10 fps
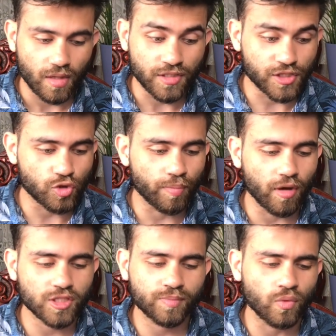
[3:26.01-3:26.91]
digital
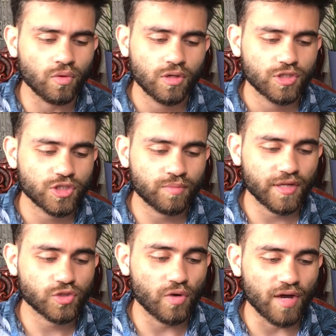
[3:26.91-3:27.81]
passport. Just
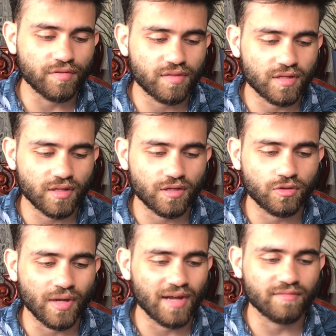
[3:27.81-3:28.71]
make sure everything that
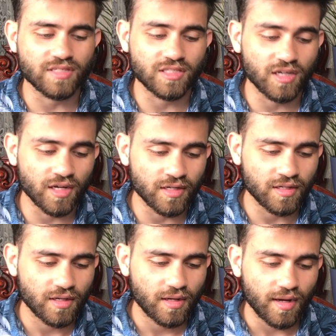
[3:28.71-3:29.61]
you have is done,
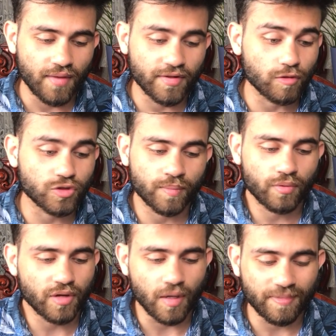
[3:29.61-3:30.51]
and then go to
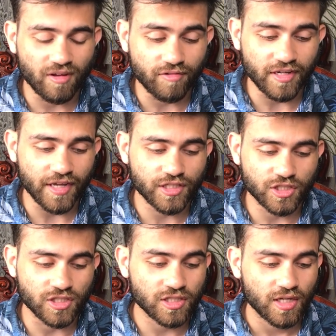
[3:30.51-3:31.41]
employer
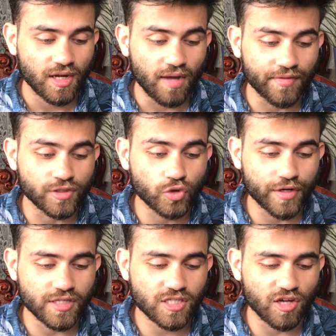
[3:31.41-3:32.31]
affiliations and then join
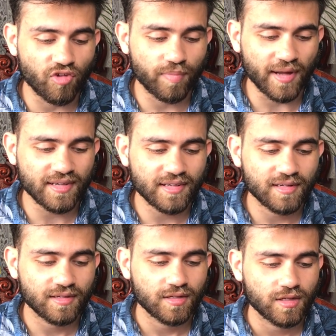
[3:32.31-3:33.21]
a staff bank,
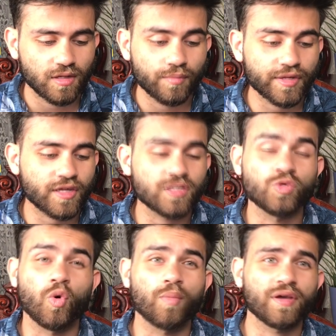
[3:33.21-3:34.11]
because
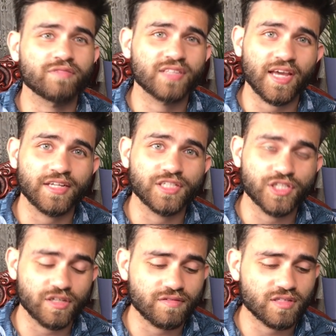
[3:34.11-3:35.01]
you won't be able to get any
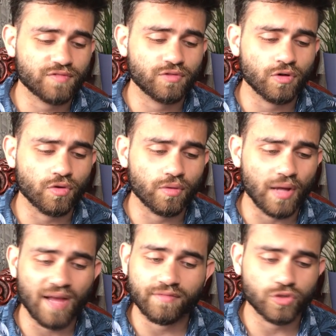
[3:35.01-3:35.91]
shifts if you
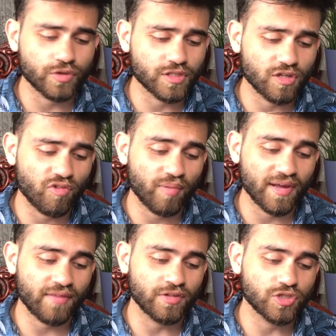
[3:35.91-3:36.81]
haven't joined a staff
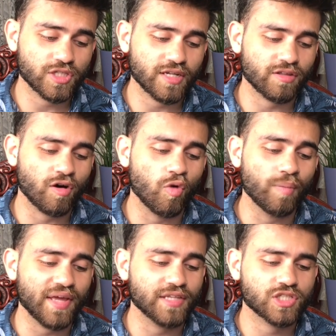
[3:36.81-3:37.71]
bank. And then you just click the home
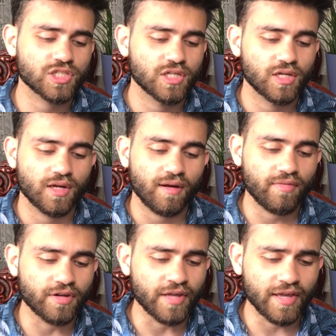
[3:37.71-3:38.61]
page, and
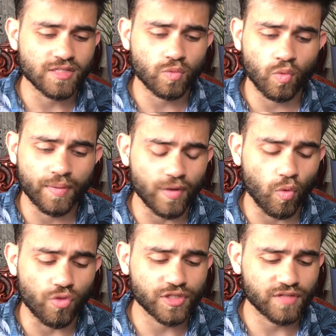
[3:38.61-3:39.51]
then will be
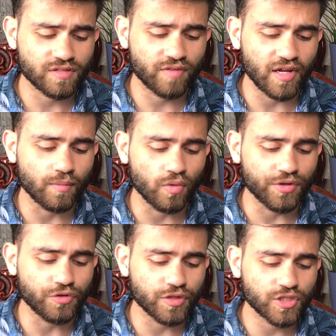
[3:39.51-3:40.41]
all the shifts available, and
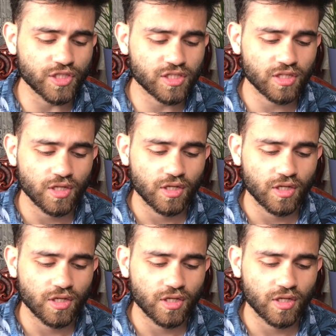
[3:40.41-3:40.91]
then you can just